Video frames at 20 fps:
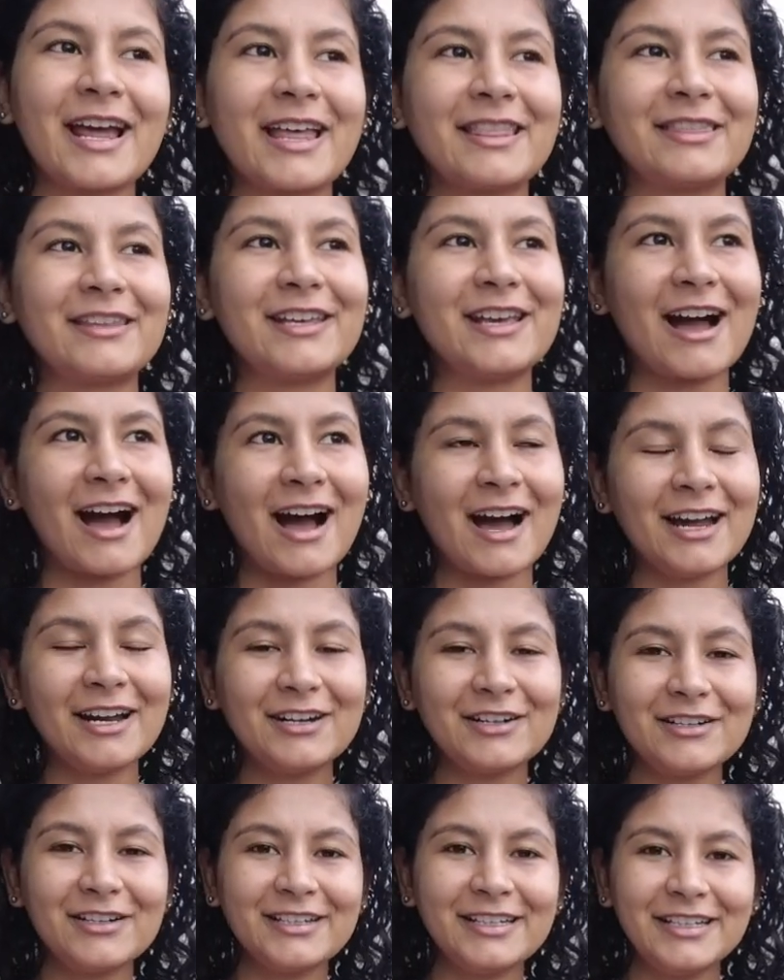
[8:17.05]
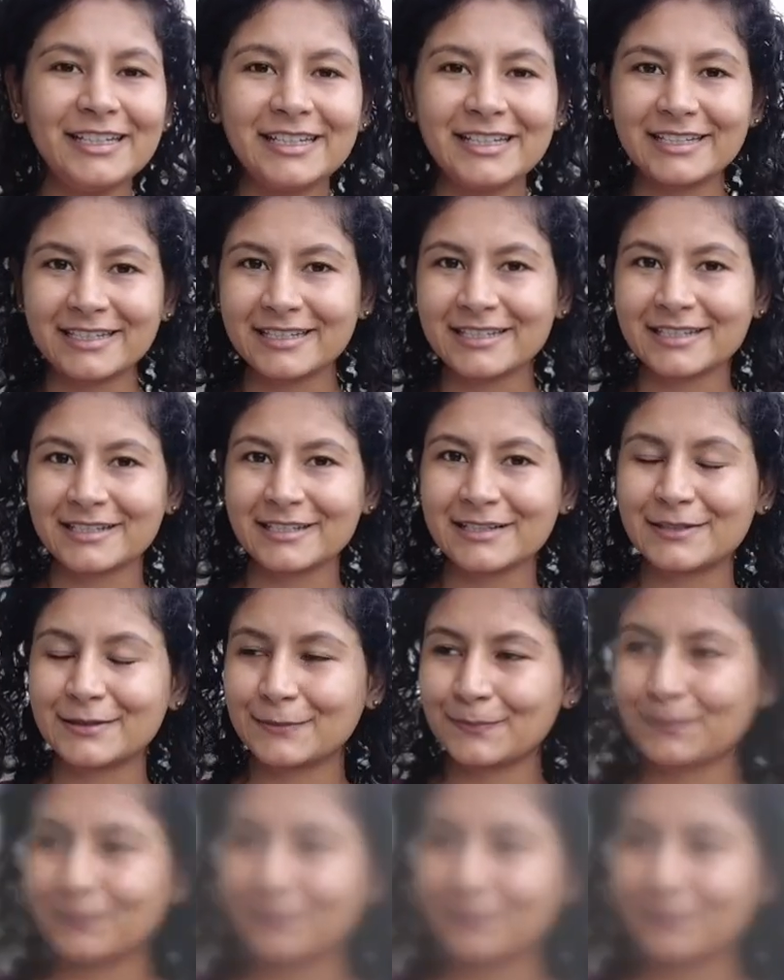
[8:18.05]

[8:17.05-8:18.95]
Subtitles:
And the irony is,